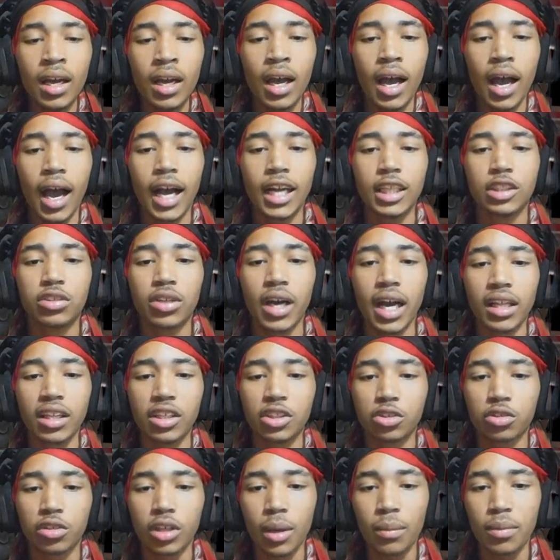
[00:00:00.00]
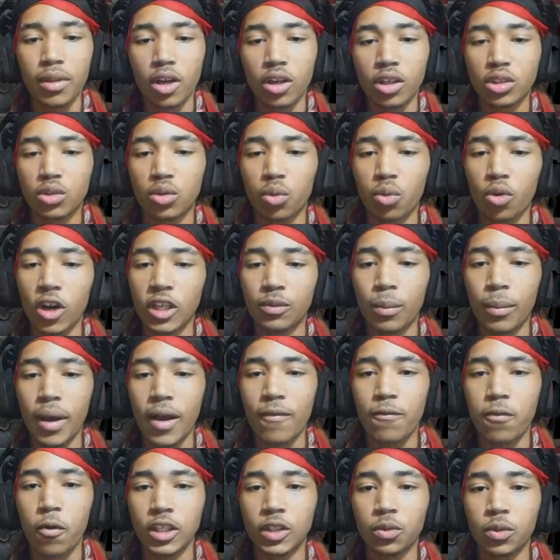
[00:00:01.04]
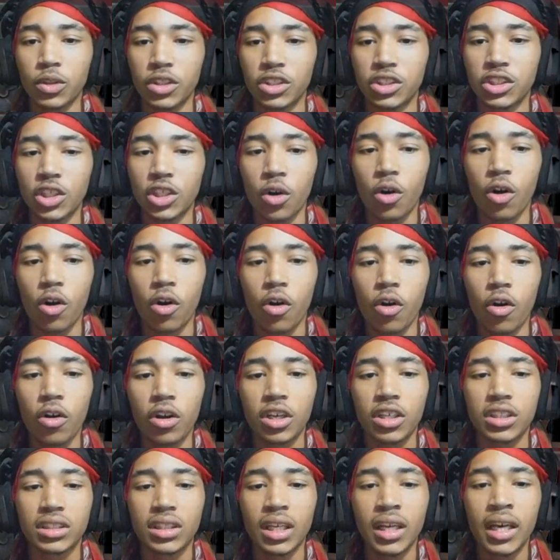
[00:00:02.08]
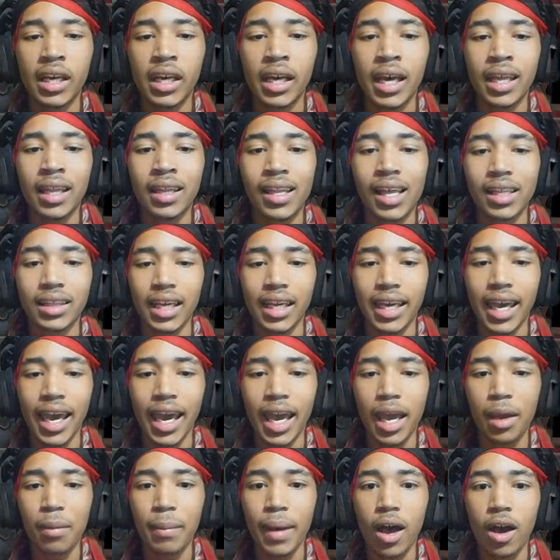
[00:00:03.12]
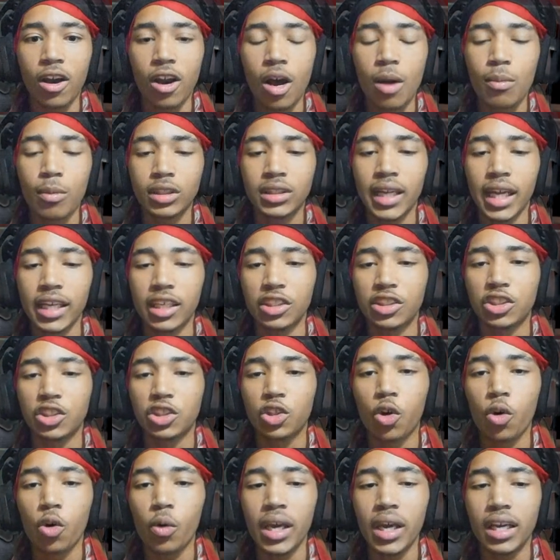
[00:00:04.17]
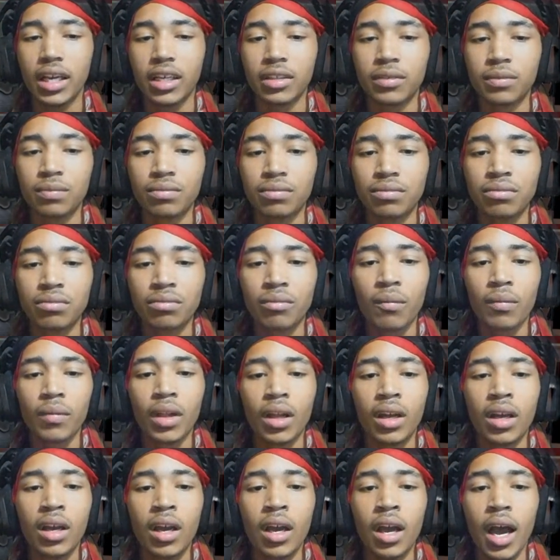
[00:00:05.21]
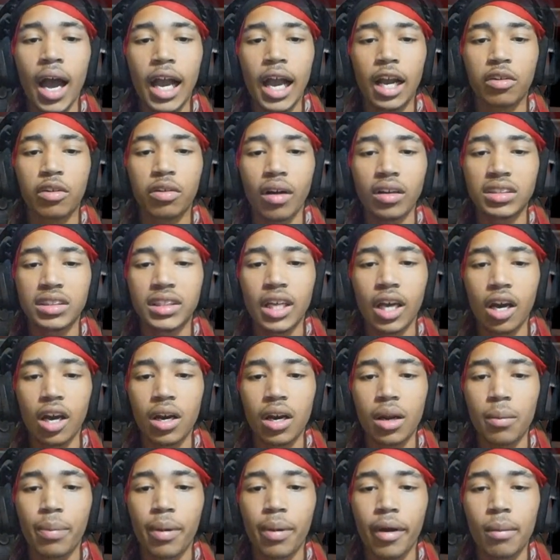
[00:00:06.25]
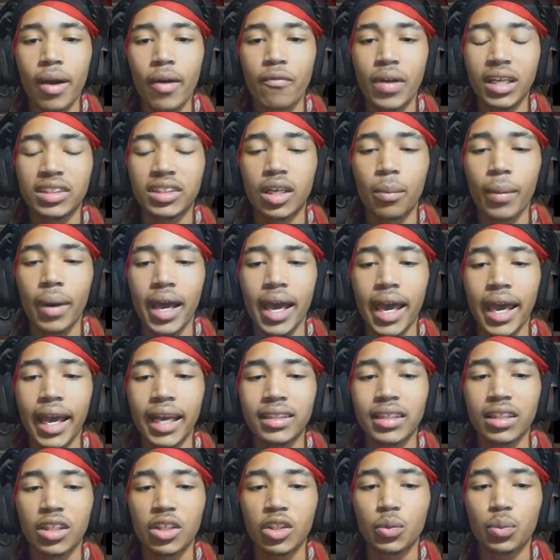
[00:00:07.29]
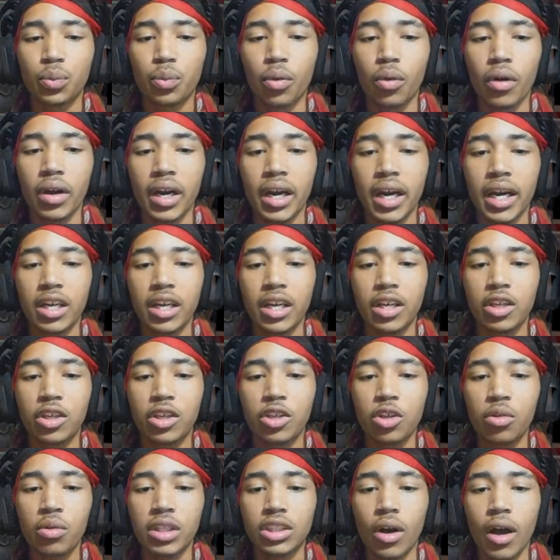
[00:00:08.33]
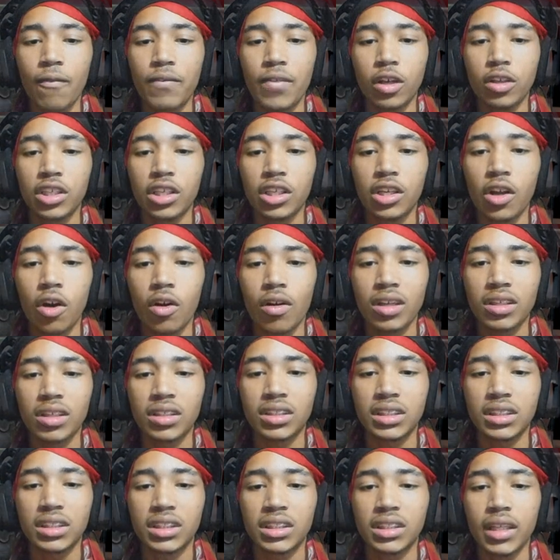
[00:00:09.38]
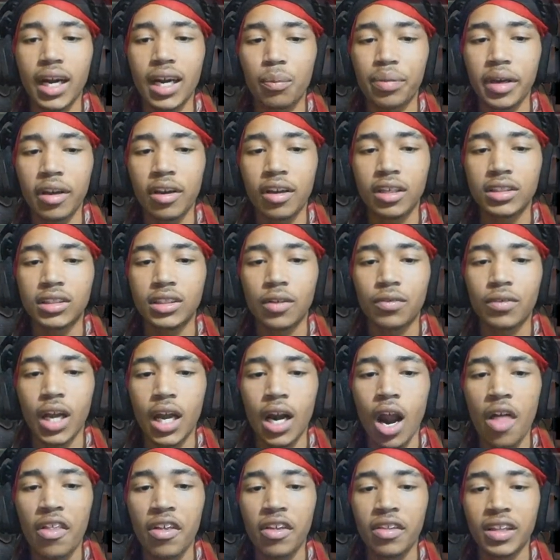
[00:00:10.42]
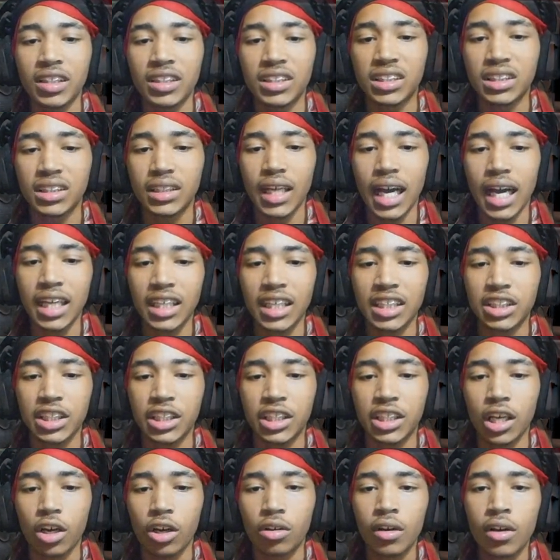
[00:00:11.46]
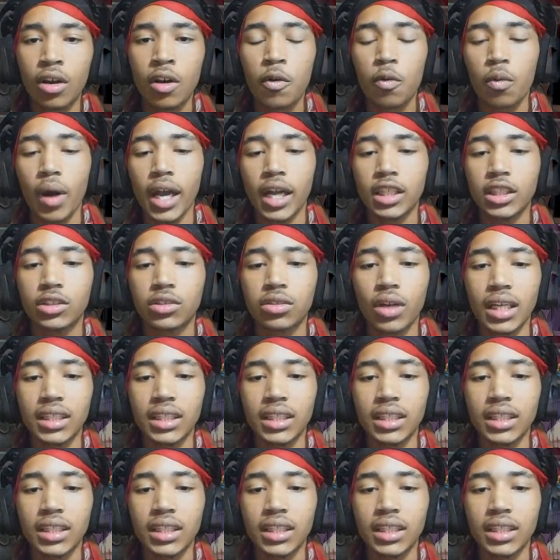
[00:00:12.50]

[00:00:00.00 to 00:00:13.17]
I tried to scream those words, but my voice was so hoarse that they came out almost like a squeak. I crouched down and buried my face into my hands at this point, and in doing so, I failed to notice the sudden appearance of none other than Sachiko. Red dress